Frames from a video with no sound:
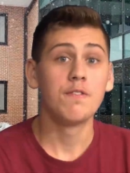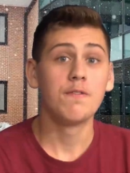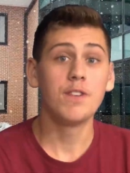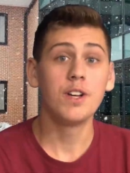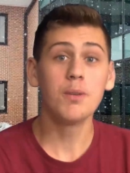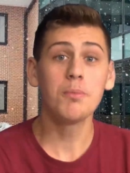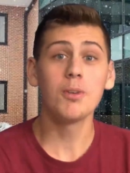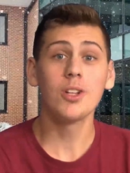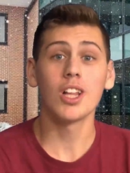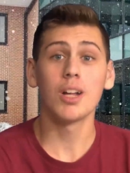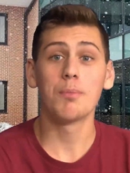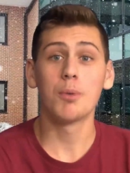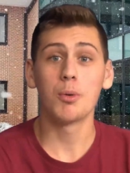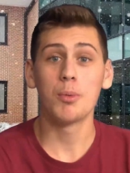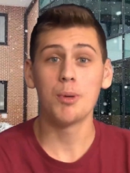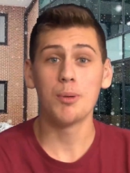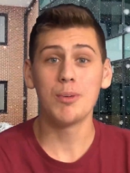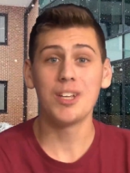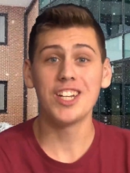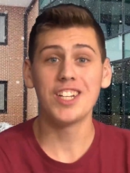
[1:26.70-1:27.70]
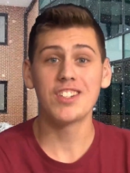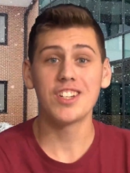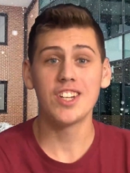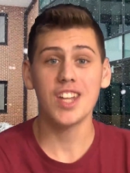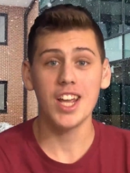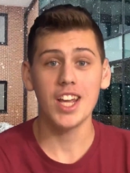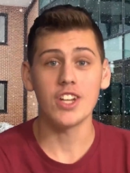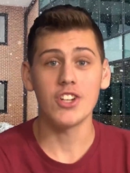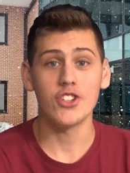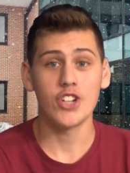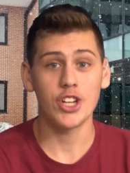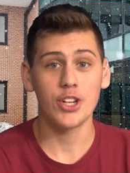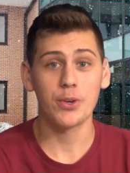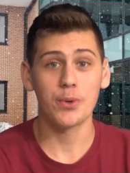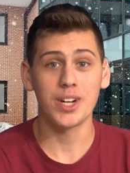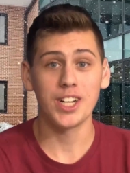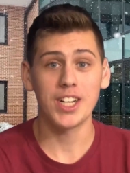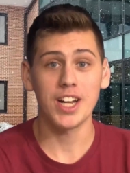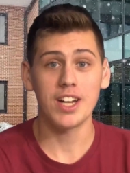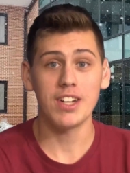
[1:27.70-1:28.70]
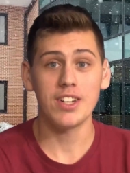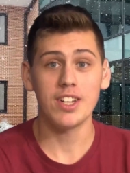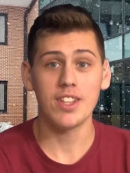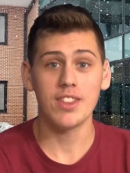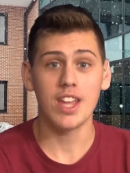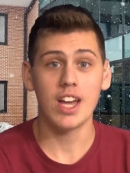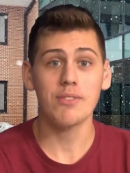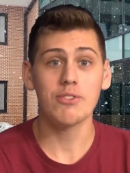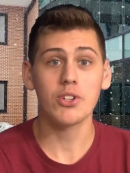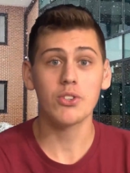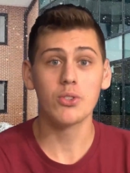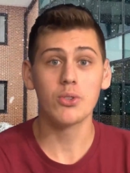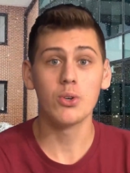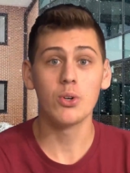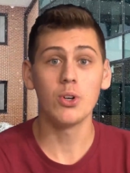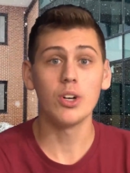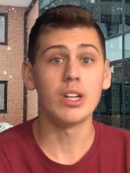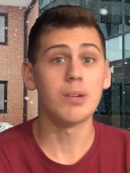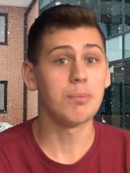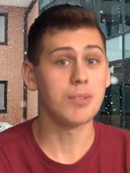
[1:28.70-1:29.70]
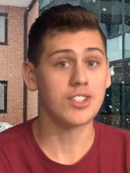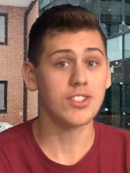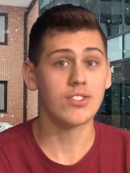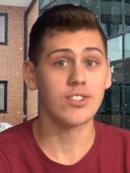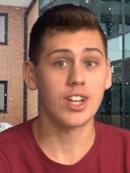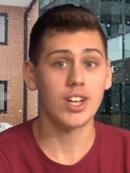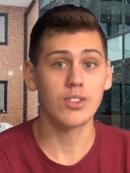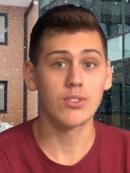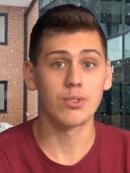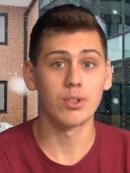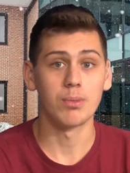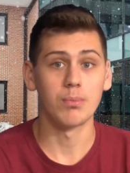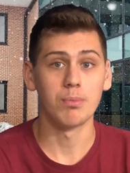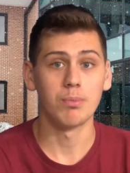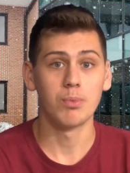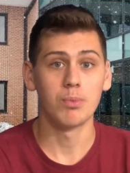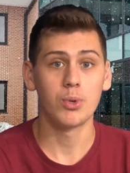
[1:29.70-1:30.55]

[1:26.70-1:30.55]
Film Club will be meeting today, January 19th, after school in Mrs. Neldrum.